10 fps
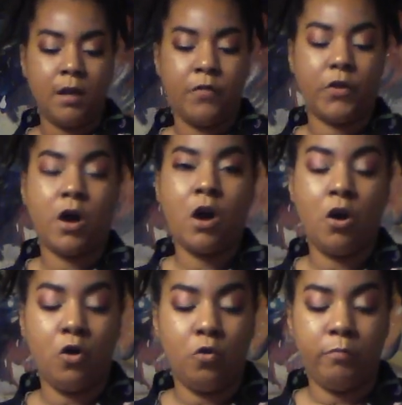the
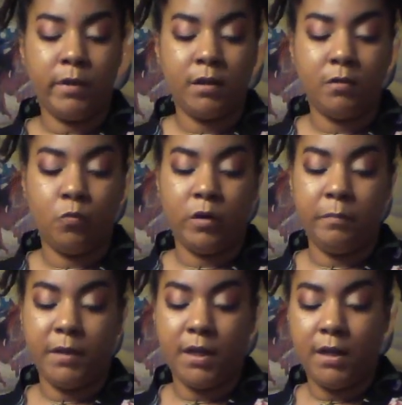home
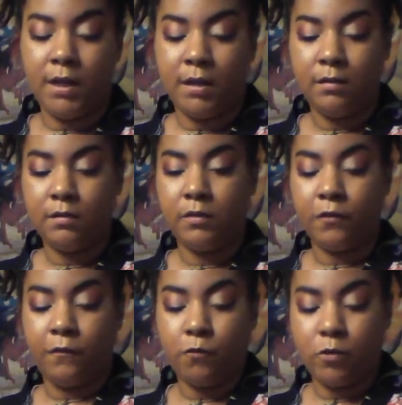would be
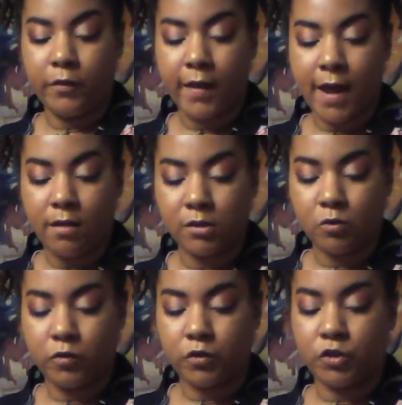the 4th house,
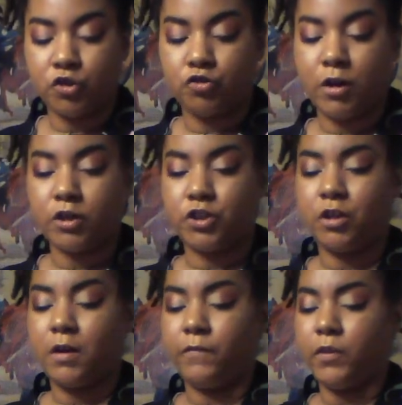or the
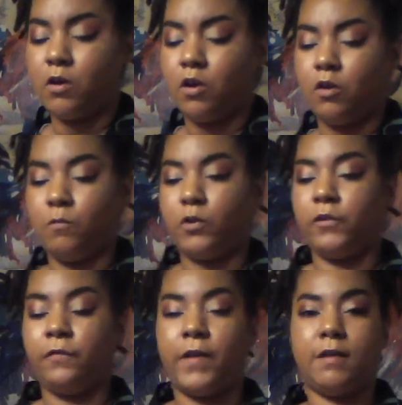structure of the home, or
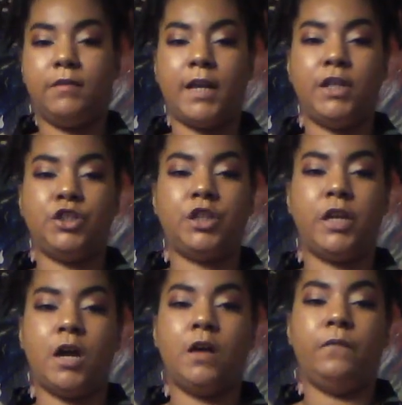the
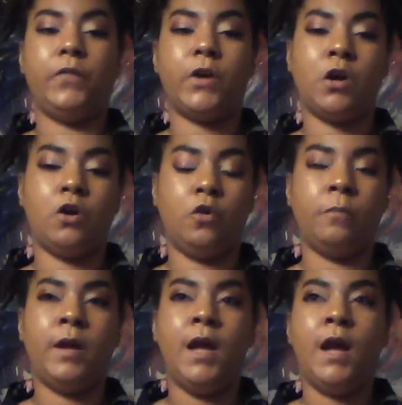foundation of the
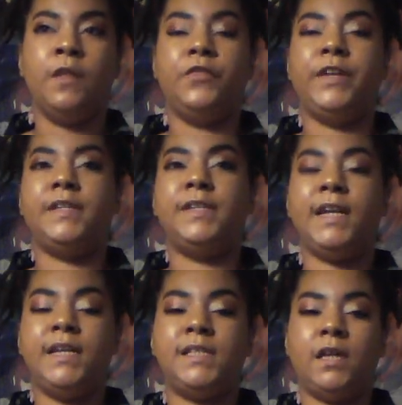home, the
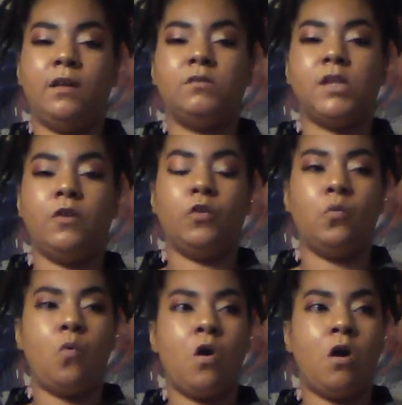details on the
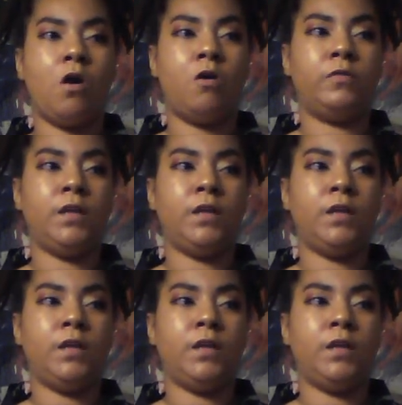wall,